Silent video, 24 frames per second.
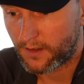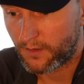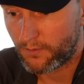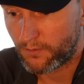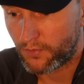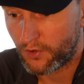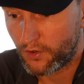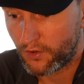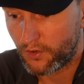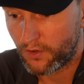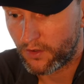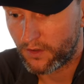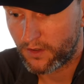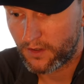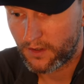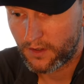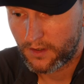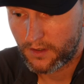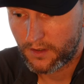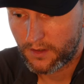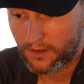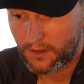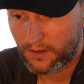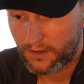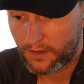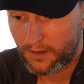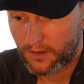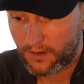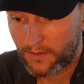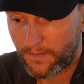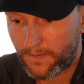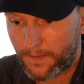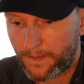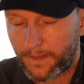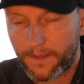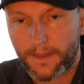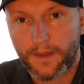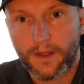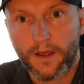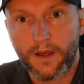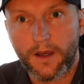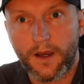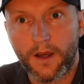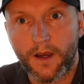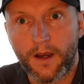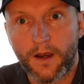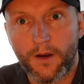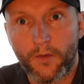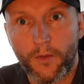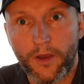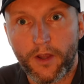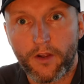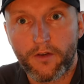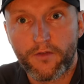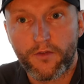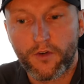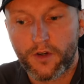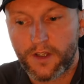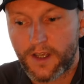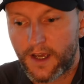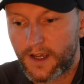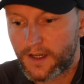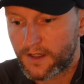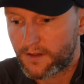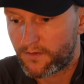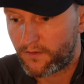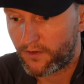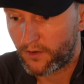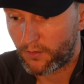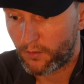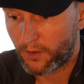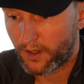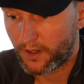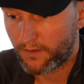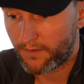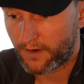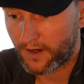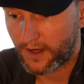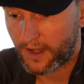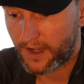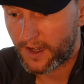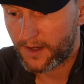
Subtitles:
compute a weather forecast for wherever I